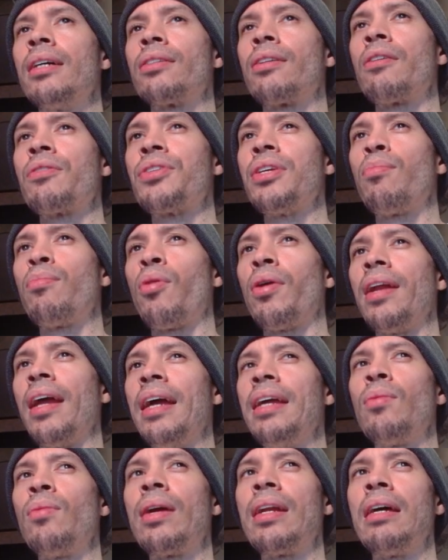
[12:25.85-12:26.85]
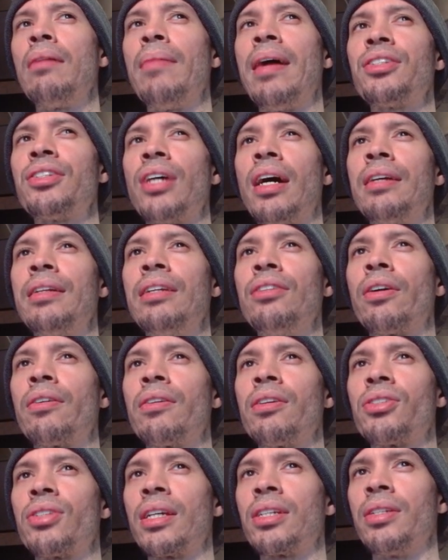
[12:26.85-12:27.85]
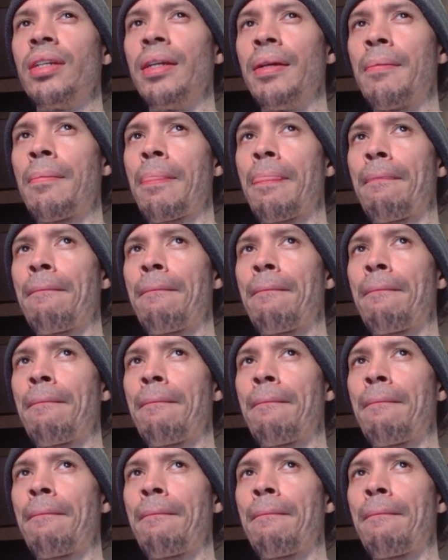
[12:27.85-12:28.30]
13.81 MS on the 3060